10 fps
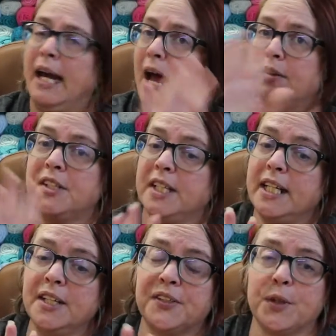Now,
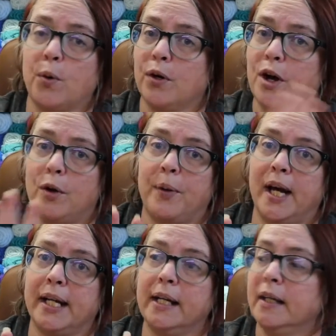Denise or
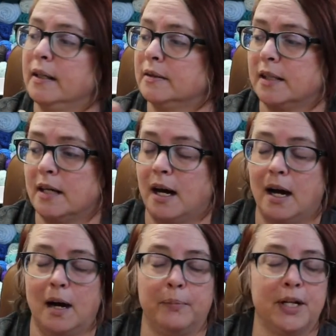nobody,
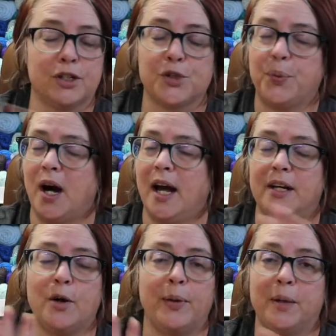Knitter's
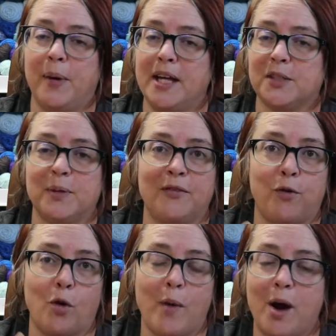Pride, nobody pays me
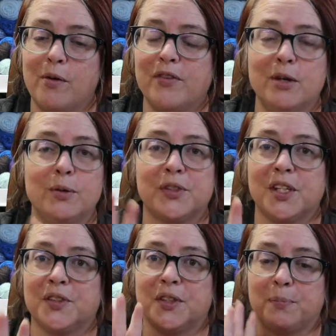for my reviews.
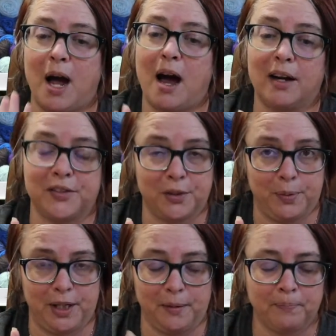This is my honest
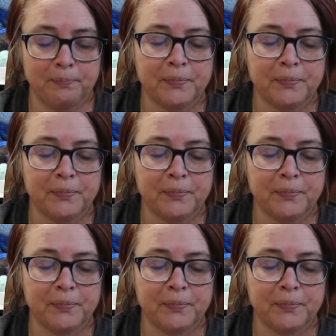opinion.